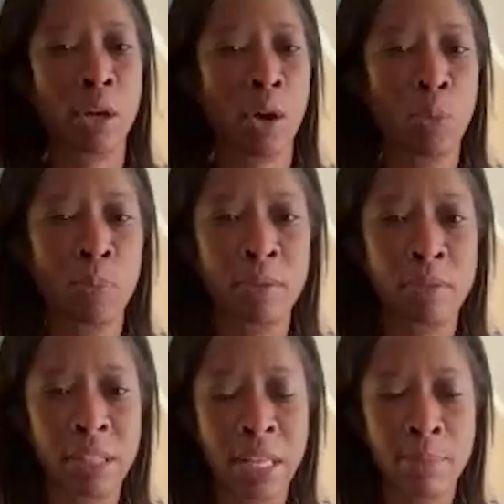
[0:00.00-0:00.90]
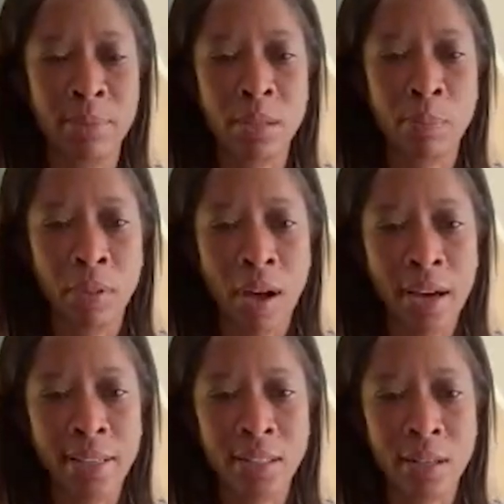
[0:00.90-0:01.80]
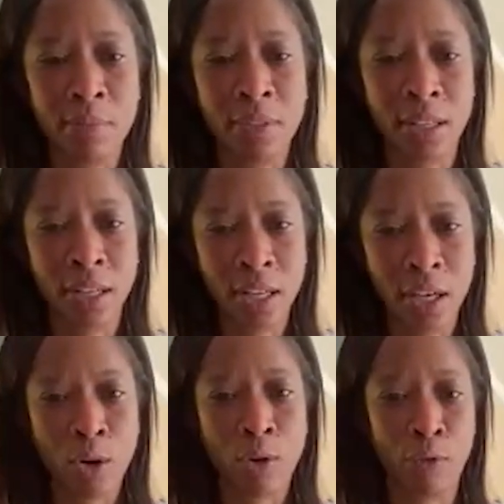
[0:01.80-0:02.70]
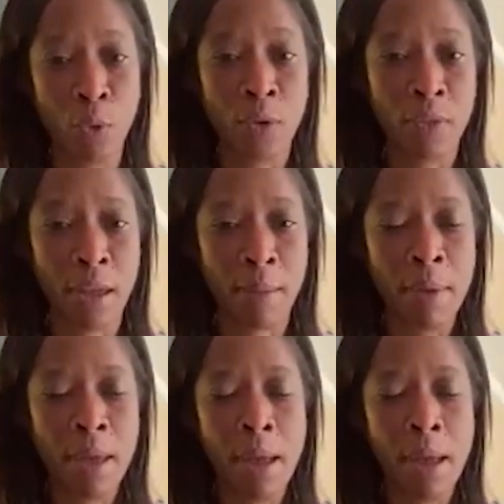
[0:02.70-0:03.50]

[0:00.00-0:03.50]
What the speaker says: to help them supply something here for them.